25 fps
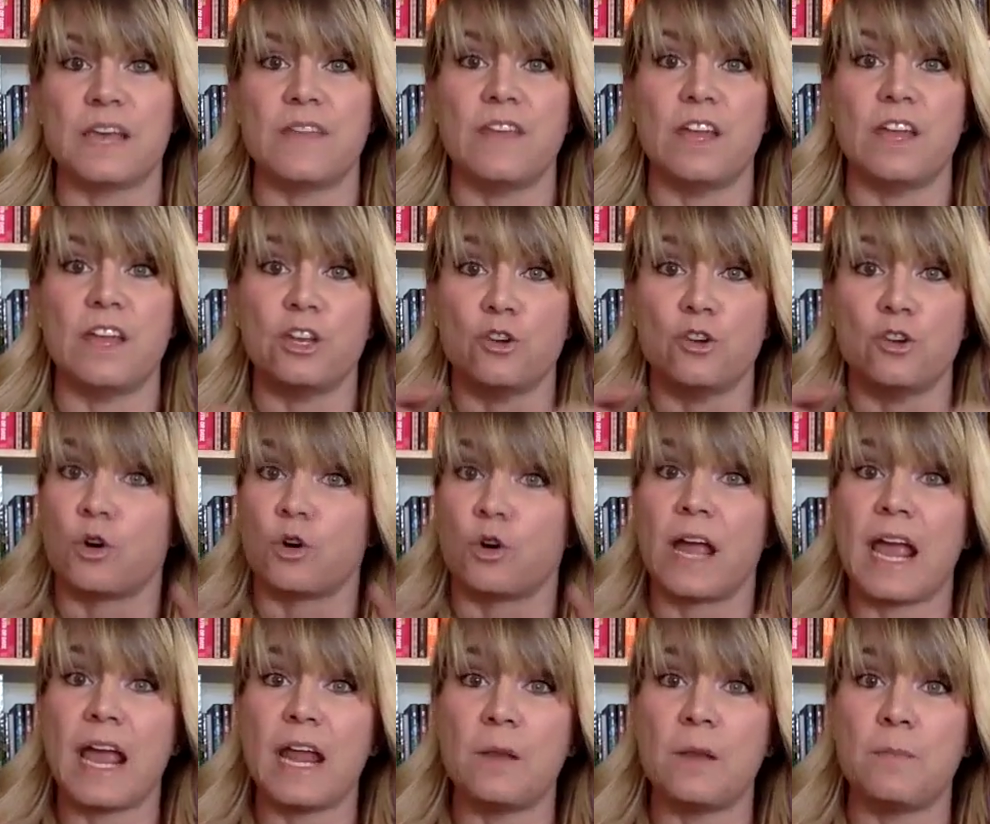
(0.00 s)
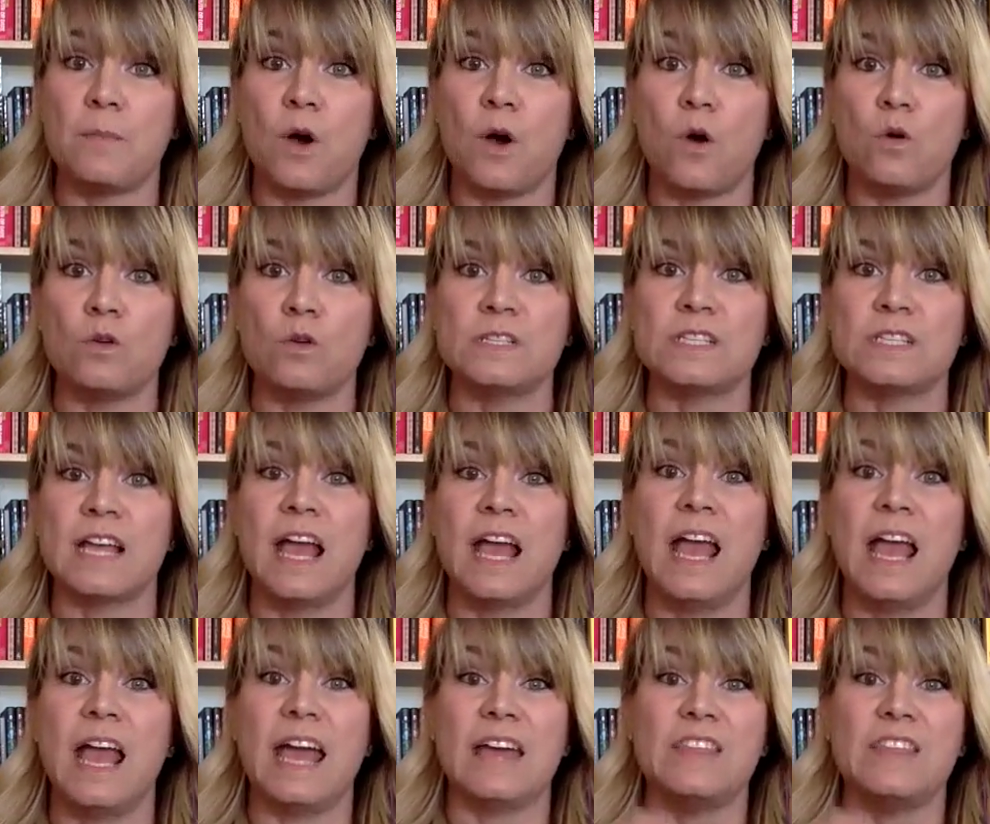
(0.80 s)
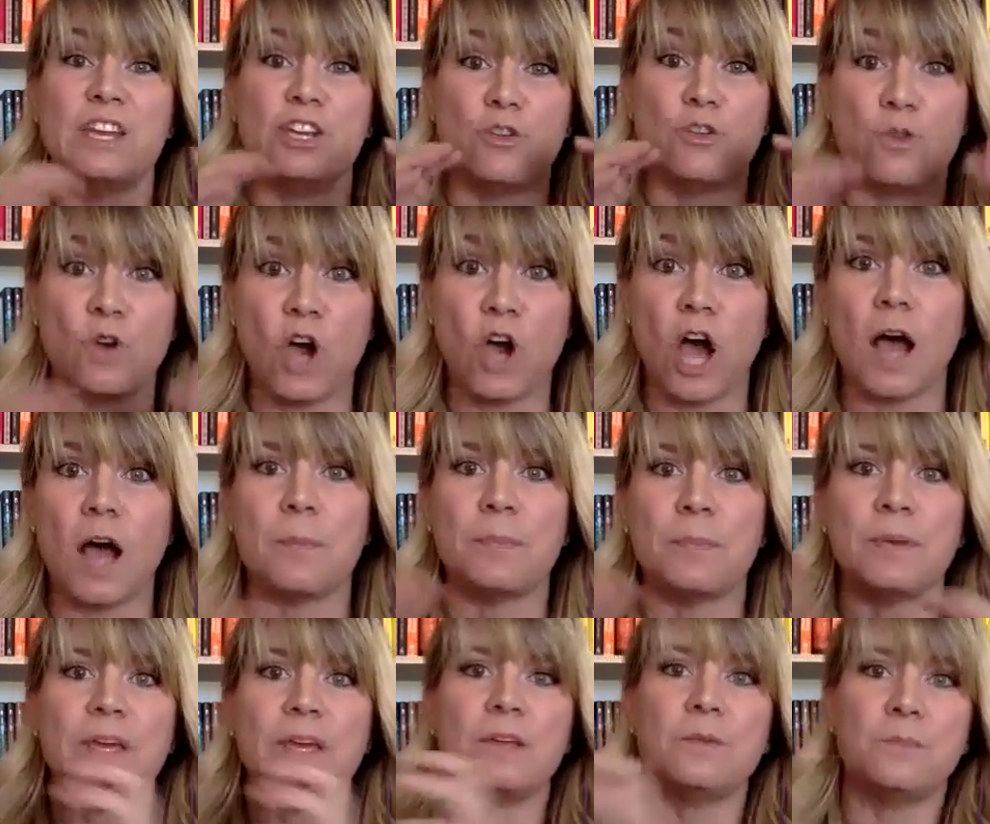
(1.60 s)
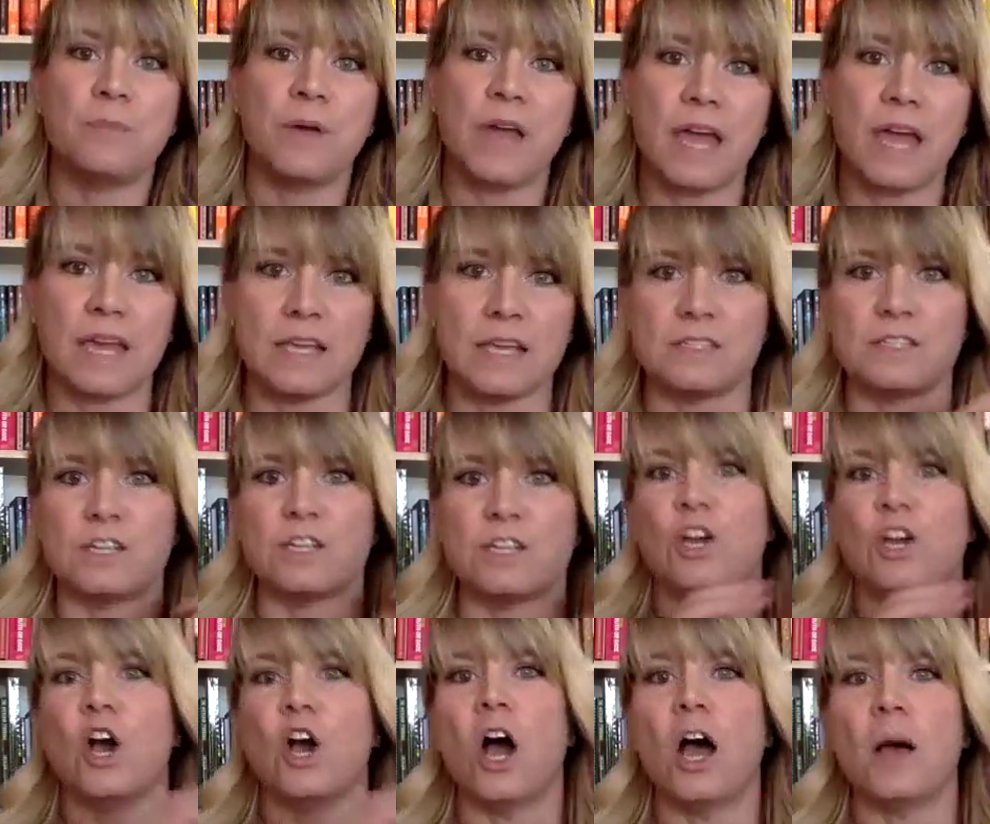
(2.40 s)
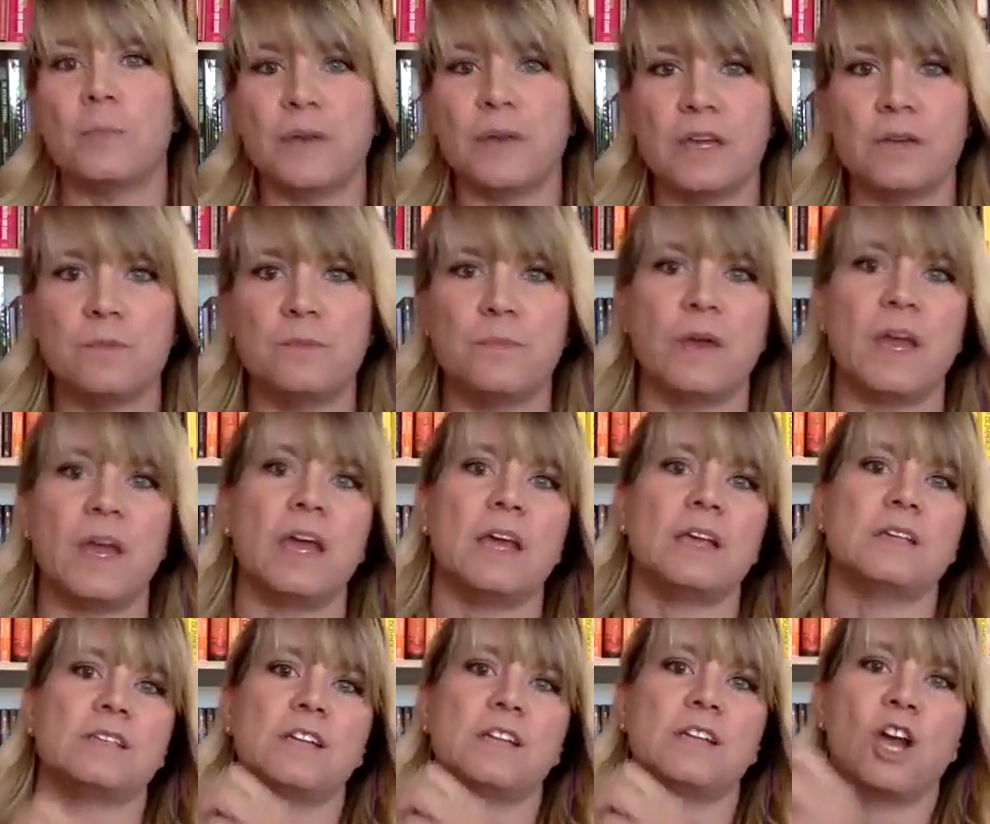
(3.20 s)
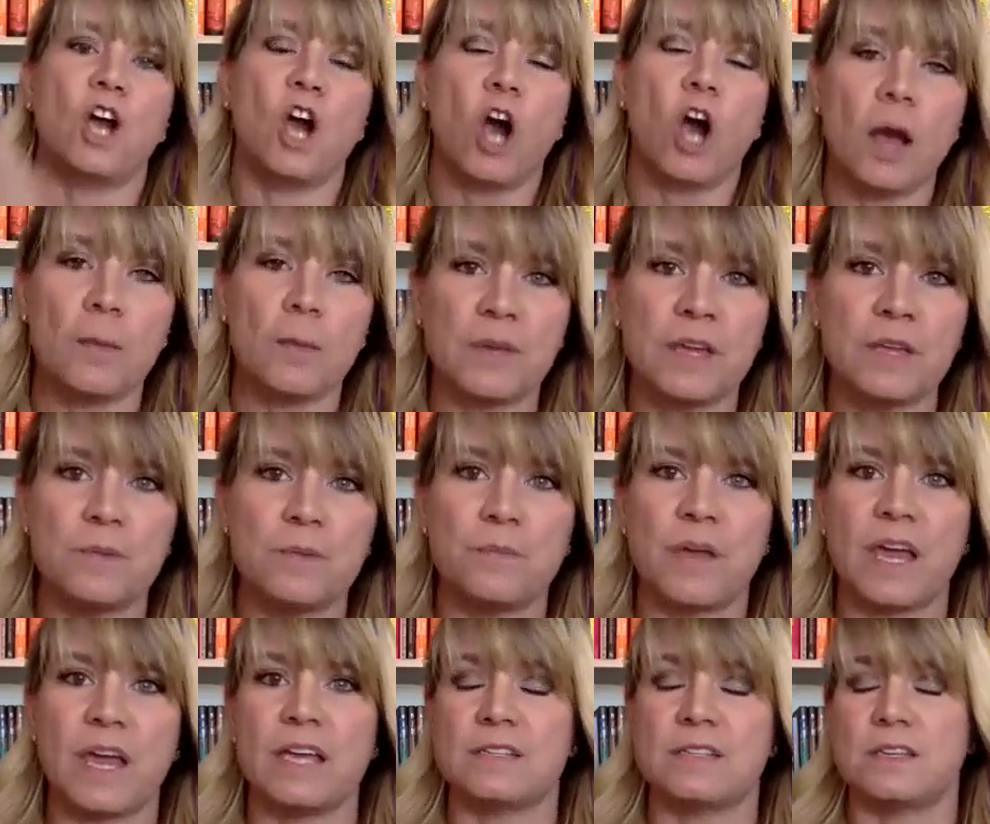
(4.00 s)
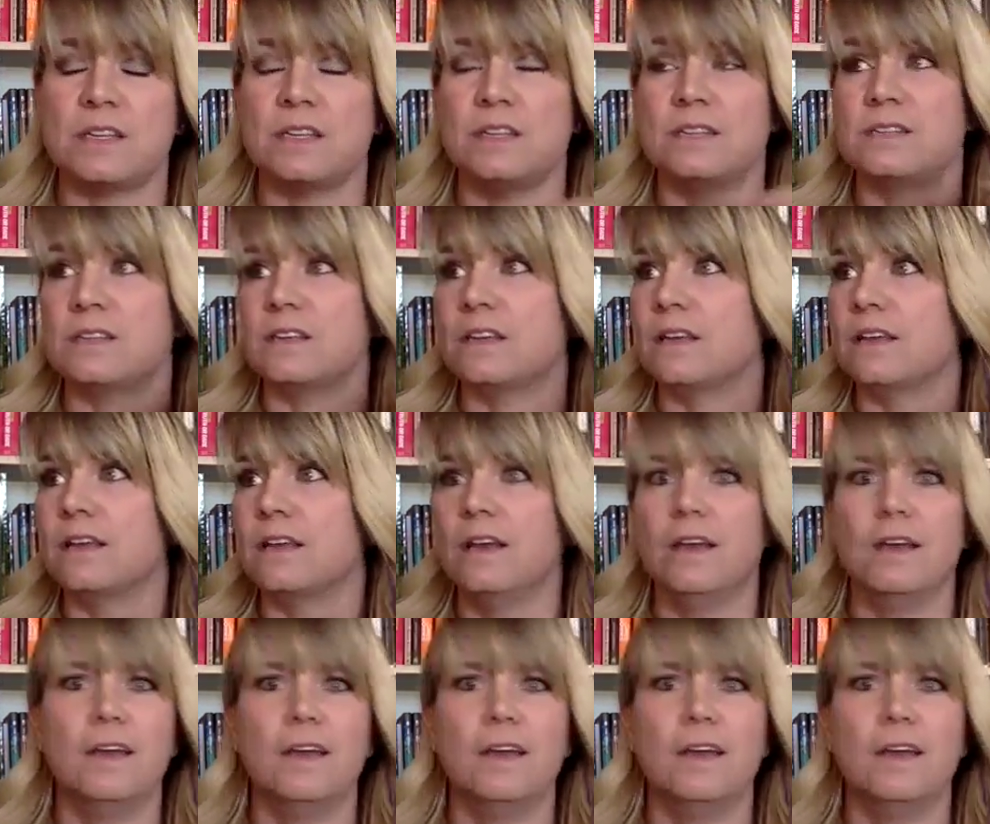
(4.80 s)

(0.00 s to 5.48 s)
and then you create a post and then you copy and paste and copy and paste and copy and paste into